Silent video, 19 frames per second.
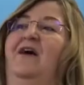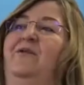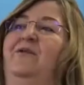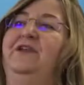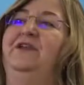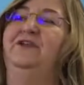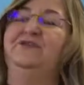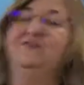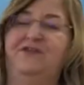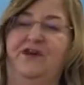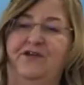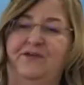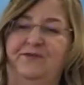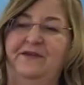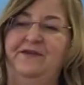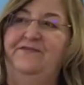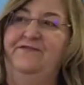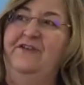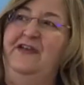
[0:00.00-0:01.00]
We use our
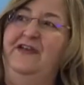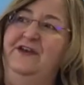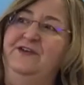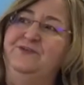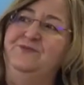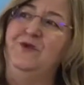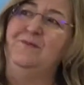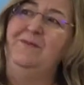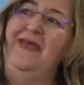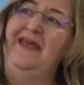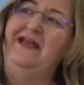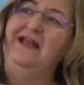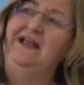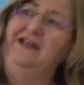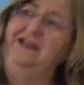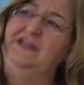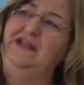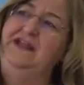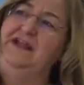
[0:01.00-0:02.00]
3 fingers. We make
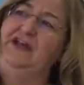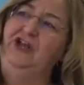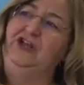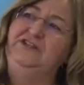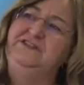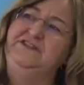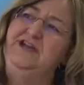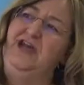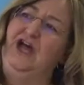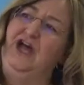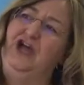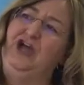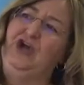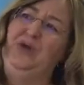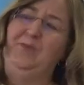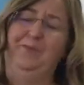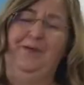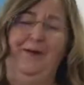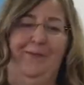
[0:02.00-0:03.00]
a little duck
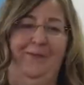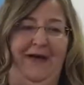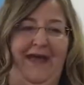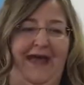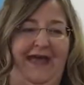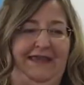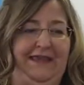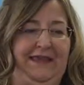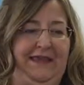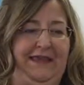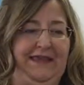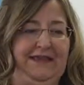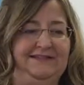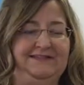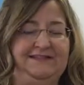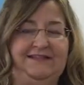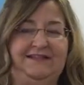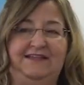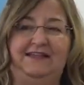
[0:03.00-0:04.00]
or papaki,
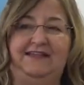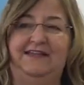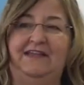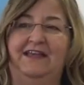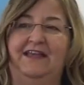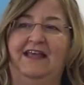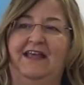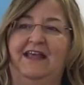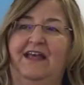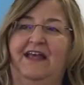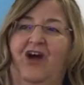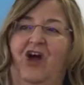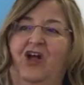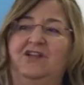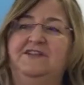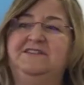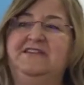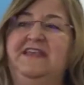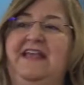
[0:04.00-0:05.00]
see?
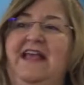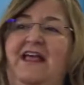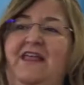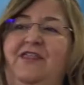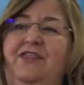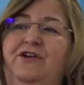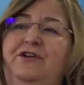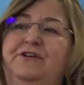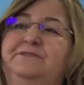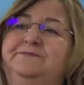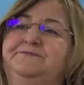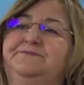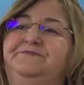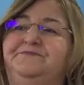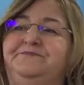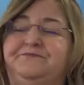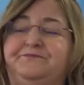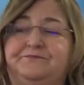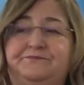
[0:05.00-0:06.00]
All together.
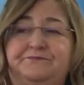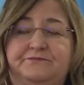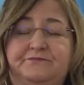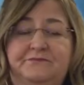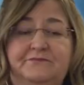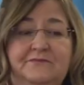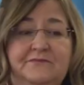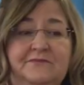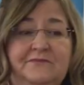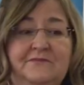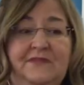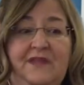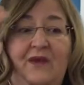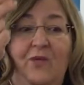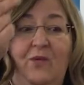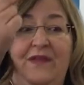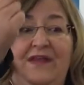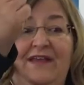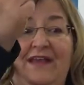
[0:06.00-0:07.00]

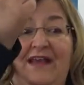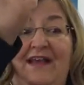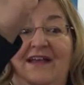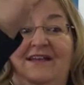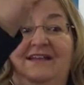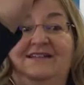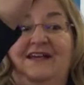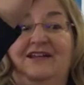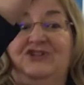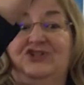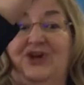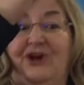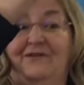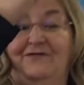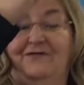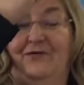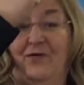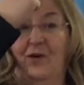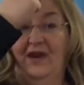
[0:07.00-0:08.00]
We touch our
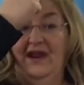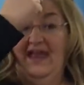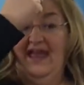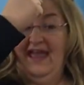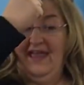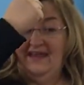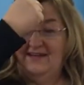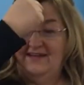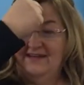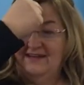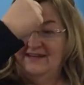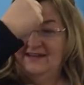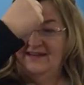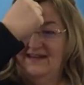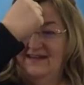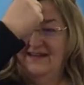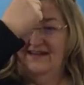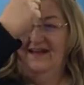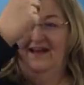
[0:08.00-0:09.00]
forehead,
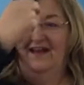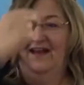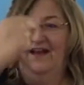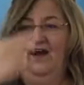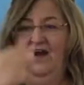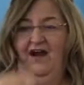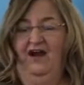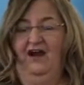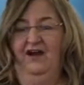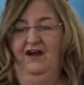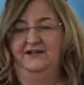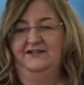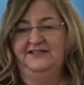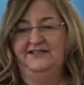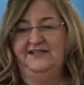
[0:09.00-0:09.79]
our